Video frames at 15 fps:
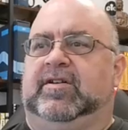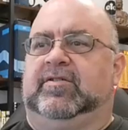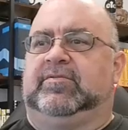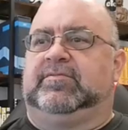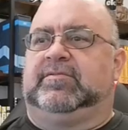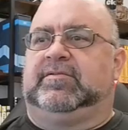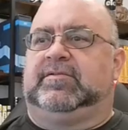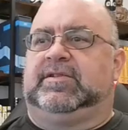
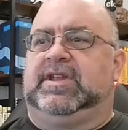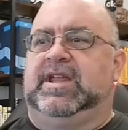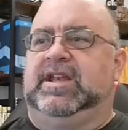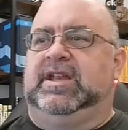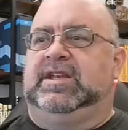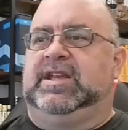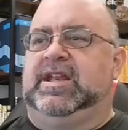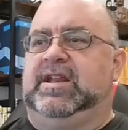teeny
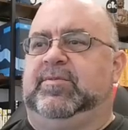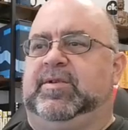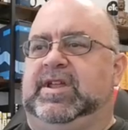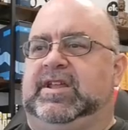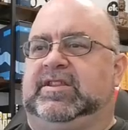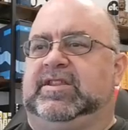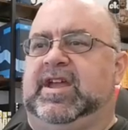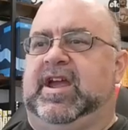peak
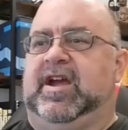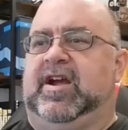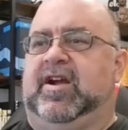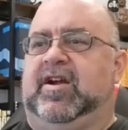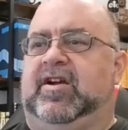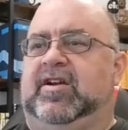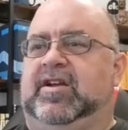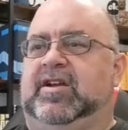there,
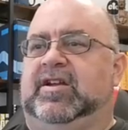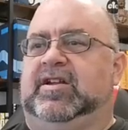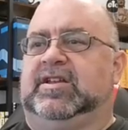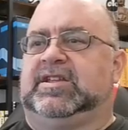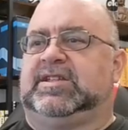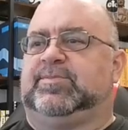small